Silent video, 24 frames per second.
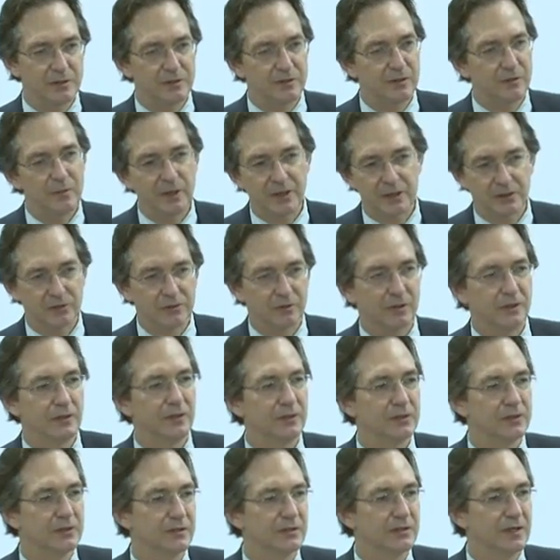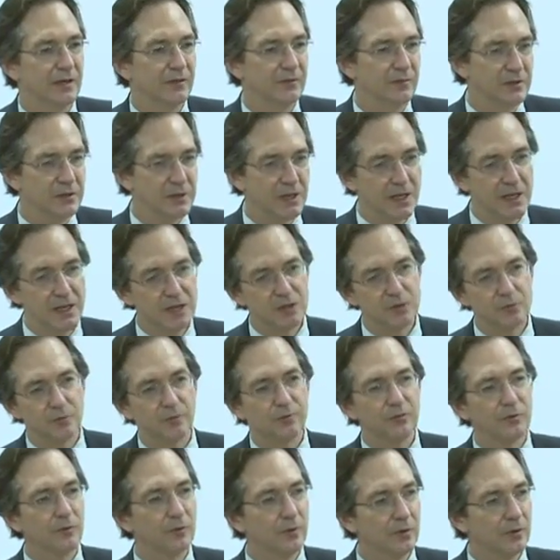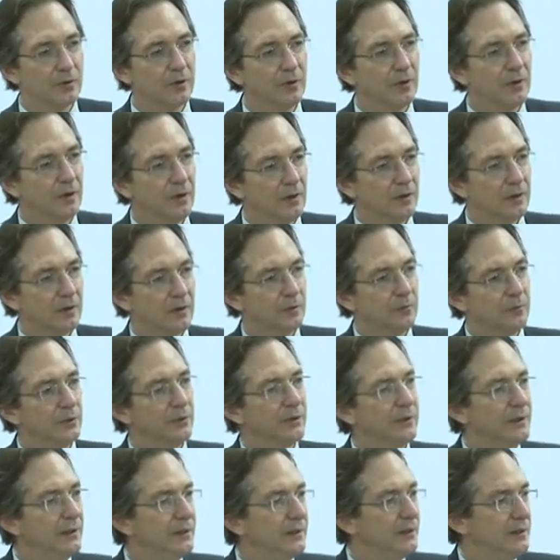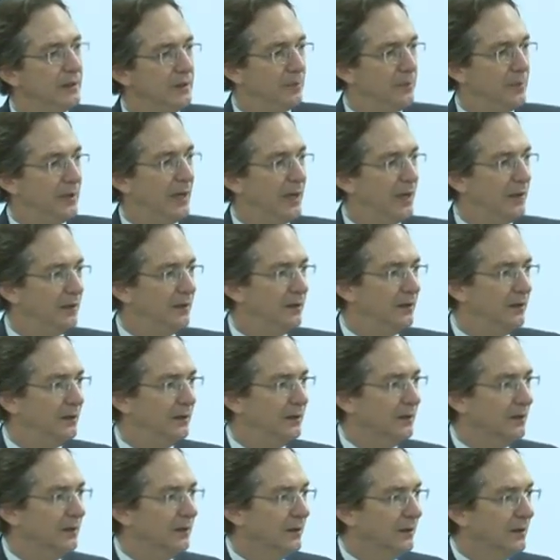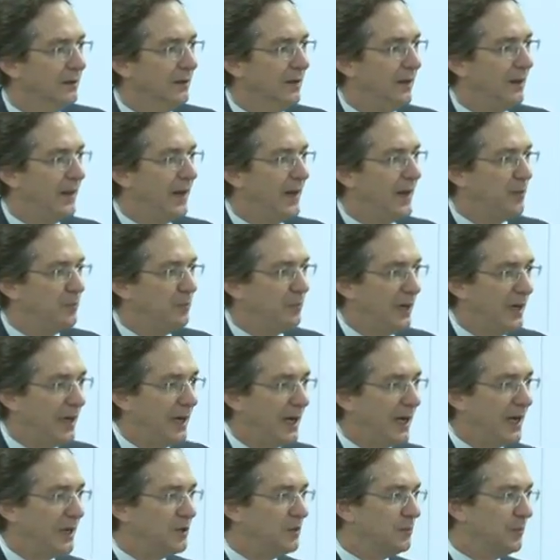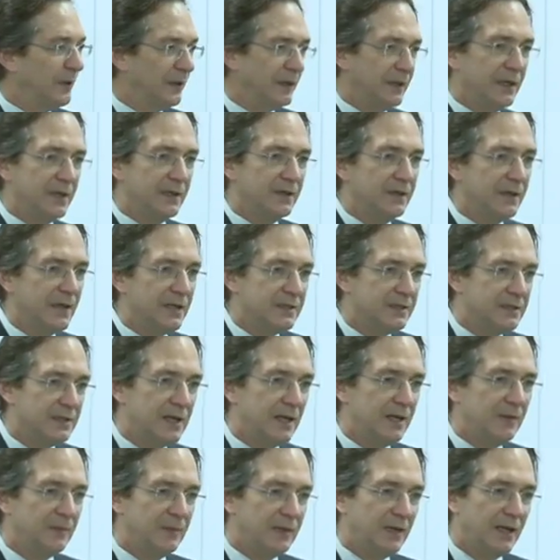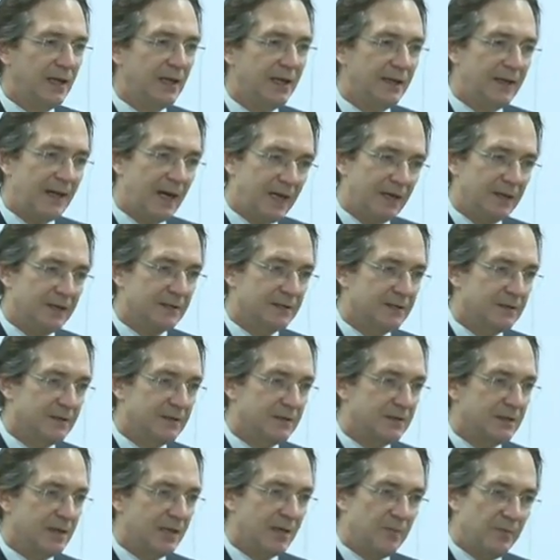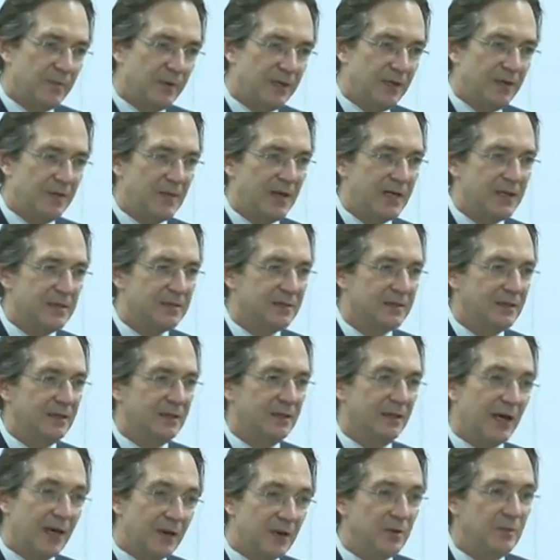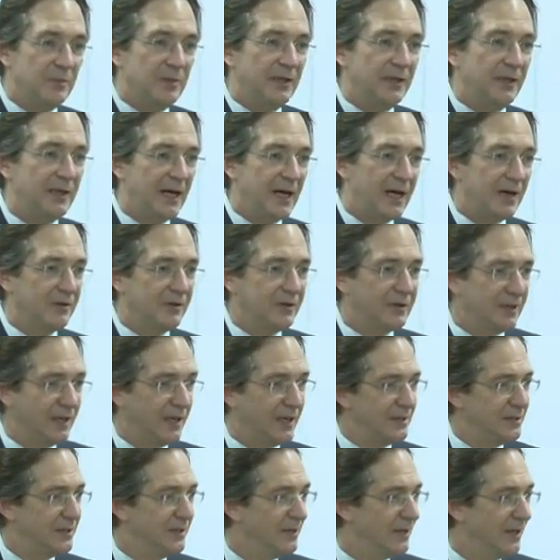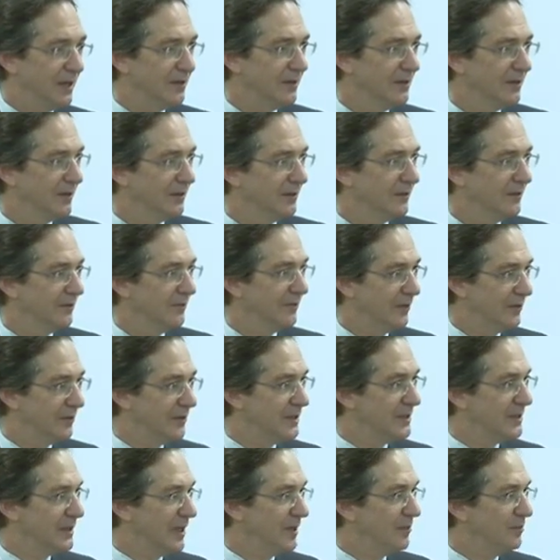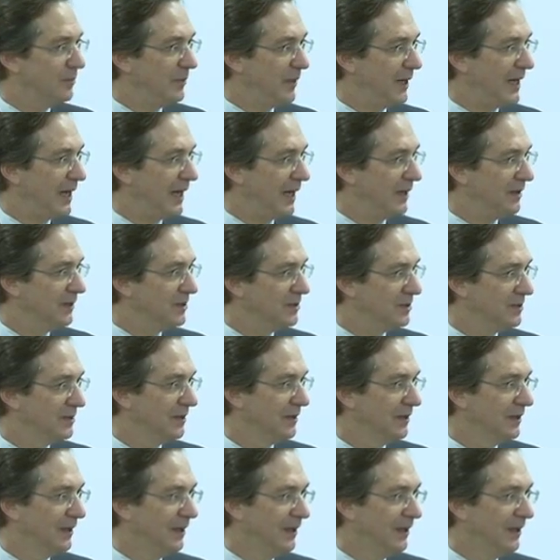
just to make sure conditions haven't changed before completely abandoning that patch. But later that same day, that same bee may see another bee advertising that very same patch.